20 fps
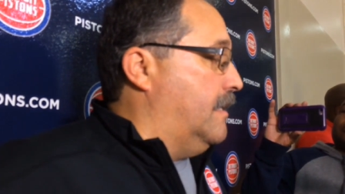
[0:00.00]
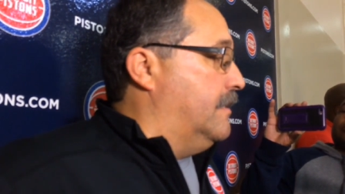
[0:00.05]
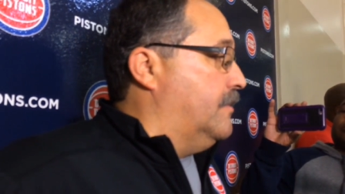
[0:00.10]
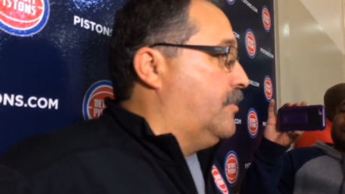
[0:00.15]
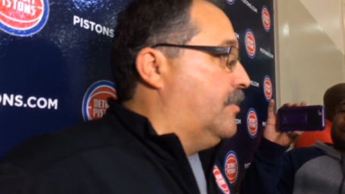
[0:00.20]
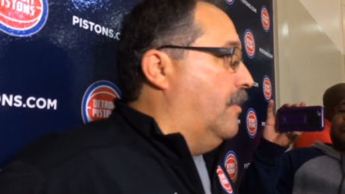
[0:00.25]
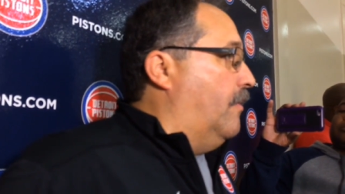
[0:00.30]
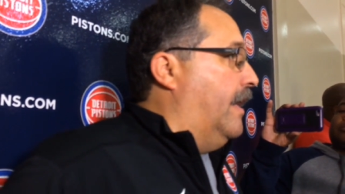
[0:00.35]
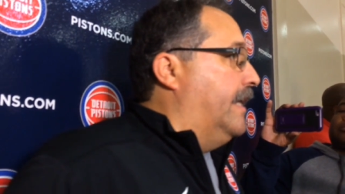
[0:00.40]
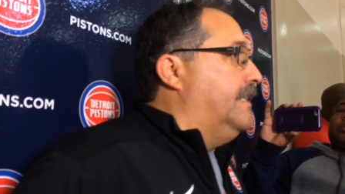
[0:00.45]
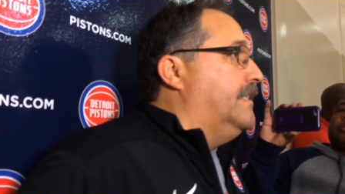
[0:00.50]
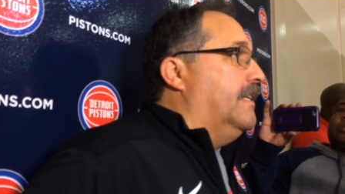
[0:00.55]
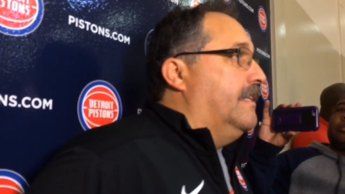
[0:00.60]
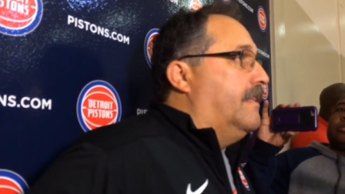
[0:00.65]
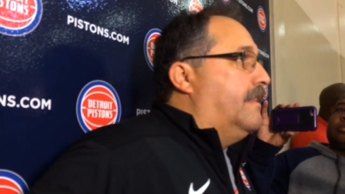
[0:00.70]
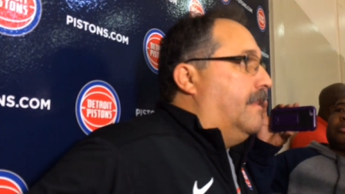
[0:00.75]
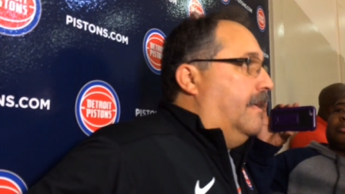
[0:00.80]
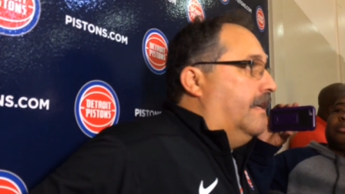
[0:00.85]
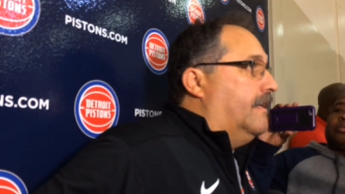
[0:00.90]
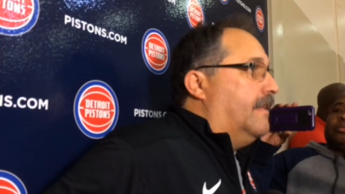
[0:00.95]
And so I did
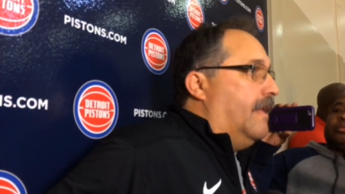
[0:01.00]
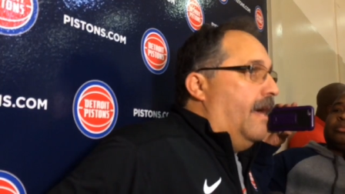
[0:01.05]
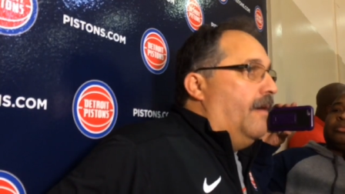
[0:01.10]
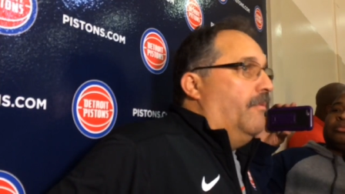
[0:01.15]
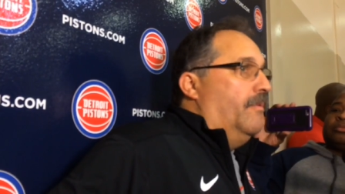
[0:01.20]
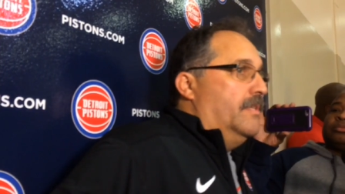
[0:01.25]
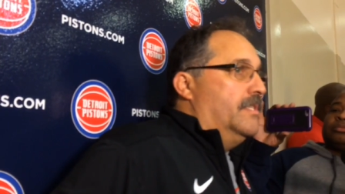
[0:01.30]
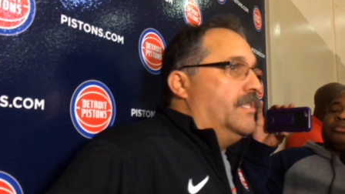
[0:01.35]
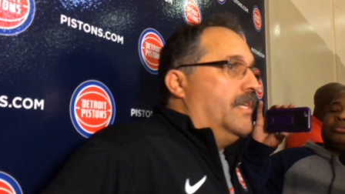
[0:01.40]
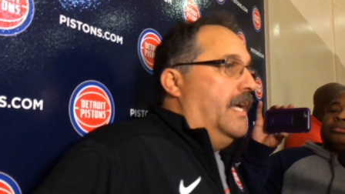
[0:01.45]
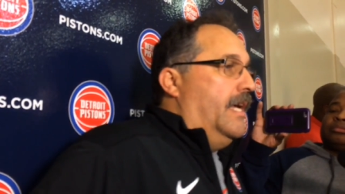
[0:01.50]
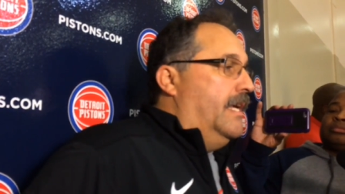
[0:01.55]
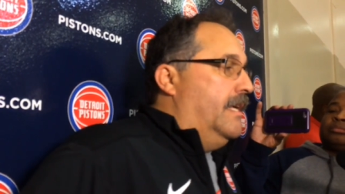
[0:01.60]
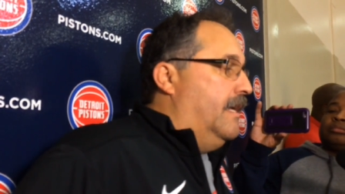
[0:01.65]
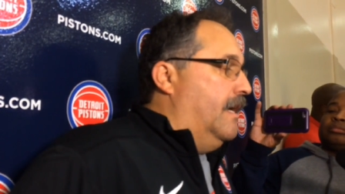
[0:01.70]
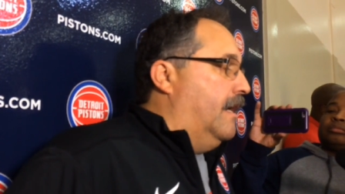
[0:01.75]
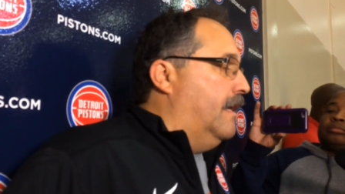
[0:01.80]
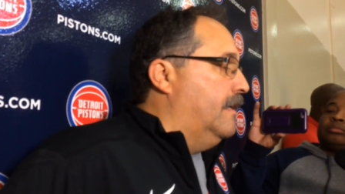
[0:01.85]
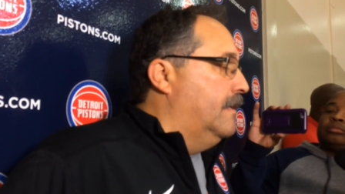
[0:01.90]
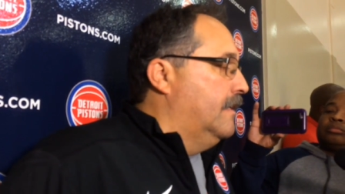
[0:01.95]
think that was
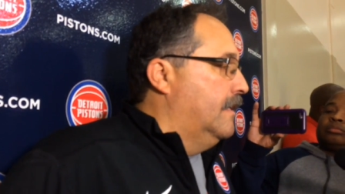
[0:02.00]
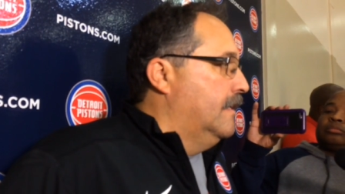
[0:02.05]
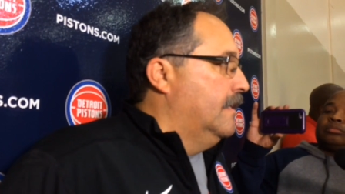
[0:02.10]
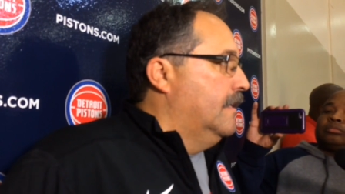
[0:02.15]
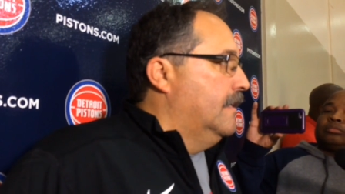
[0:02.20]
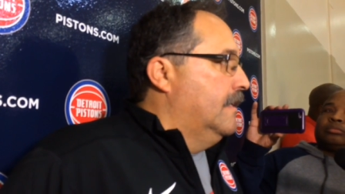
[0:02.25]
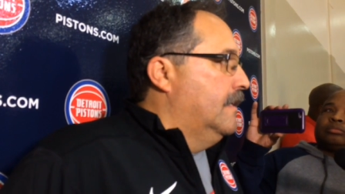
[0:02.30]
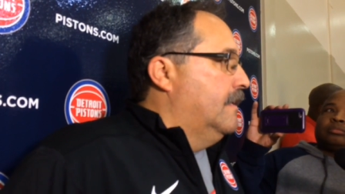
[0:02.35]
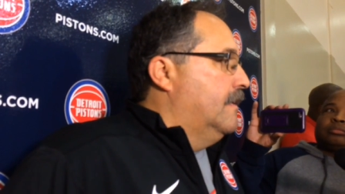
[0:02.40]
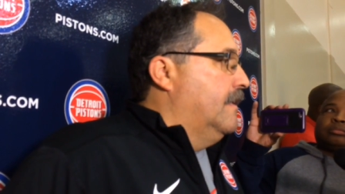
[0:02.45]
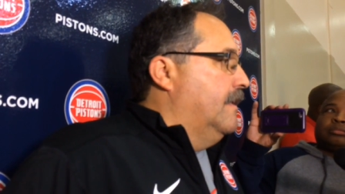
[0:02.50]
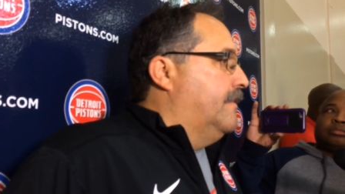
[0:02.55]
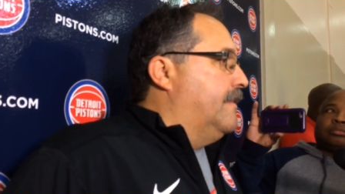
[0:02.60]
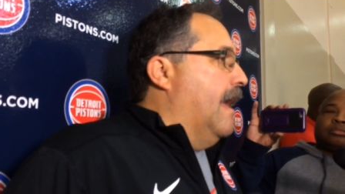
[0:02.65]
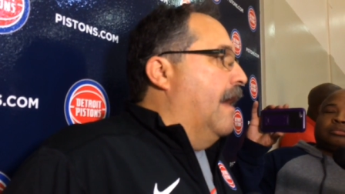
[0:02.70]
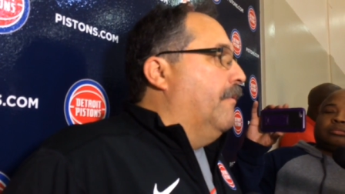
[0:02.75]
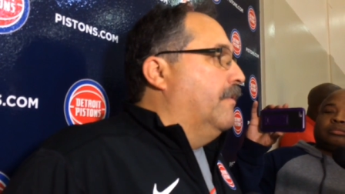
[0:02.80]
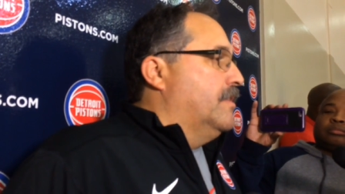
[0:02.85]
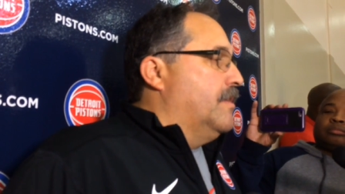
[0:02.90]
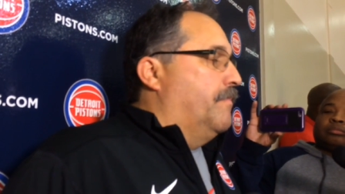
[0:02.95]
a uh, that
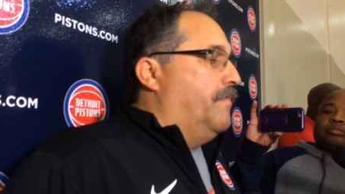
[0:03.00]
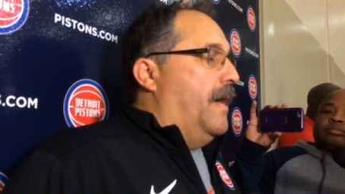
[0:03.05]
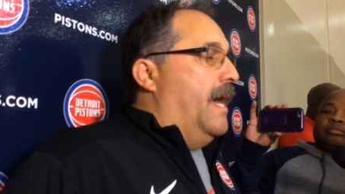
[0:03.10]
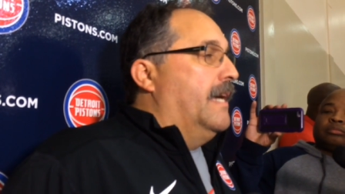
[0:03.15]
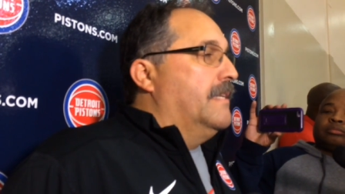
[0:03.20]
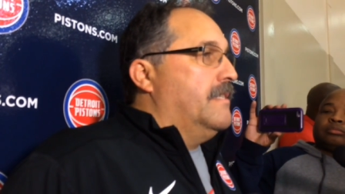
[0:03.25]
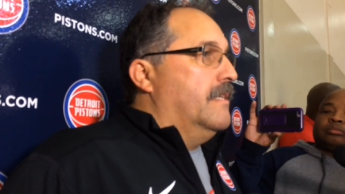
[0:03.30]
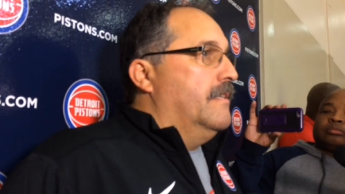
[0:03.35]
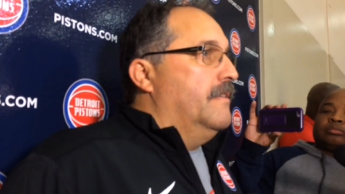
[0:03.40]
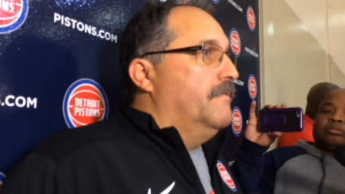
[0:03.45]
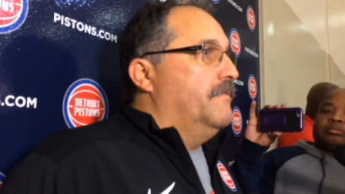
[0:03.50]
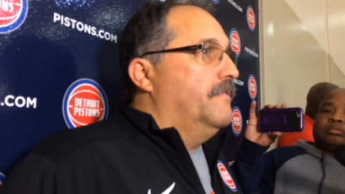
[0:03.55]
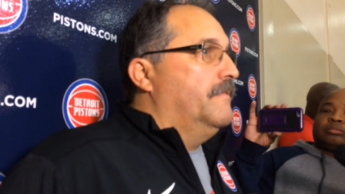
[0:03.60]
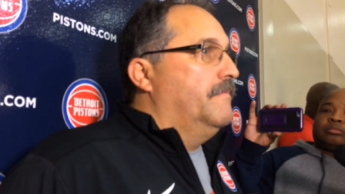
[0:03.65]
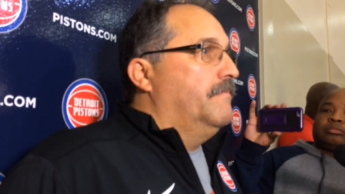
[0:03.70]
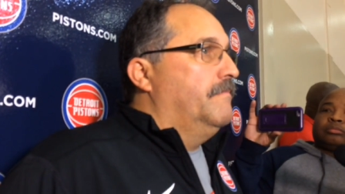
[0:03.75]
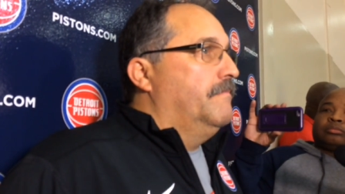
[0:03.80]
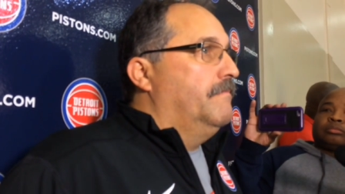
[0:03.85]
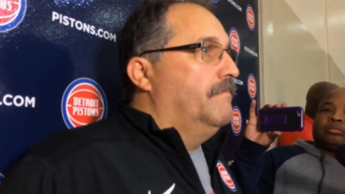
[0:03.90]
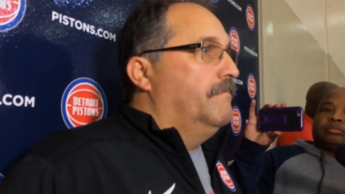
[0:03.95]
that was a positive.
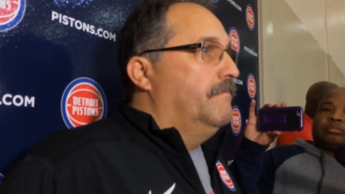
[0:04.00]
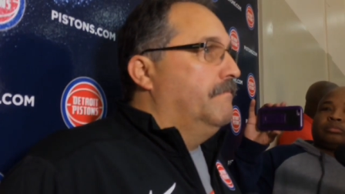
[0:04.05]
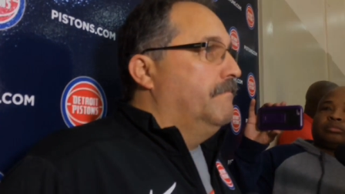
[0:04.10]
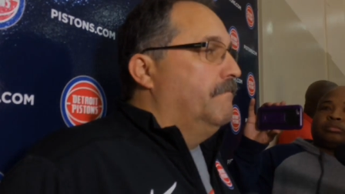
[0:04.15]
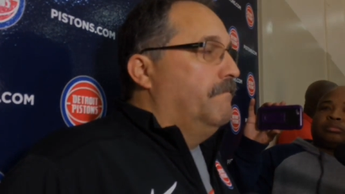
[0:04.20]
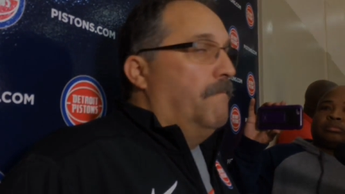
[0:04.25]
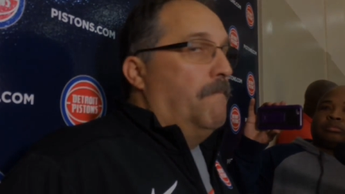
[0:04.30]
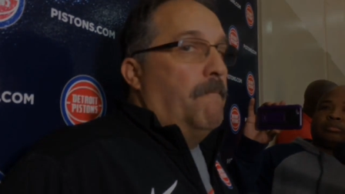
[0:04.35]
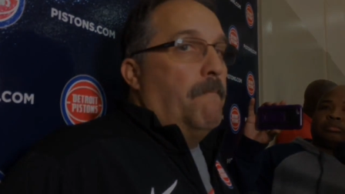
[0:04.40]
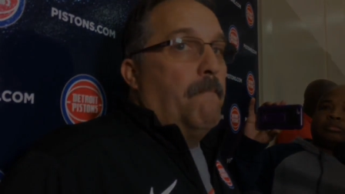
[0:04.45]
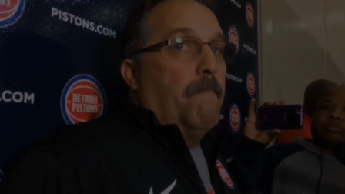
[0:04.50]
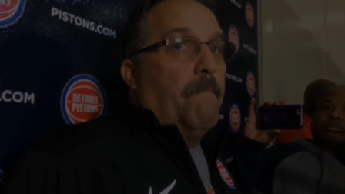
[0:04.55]
Stan, you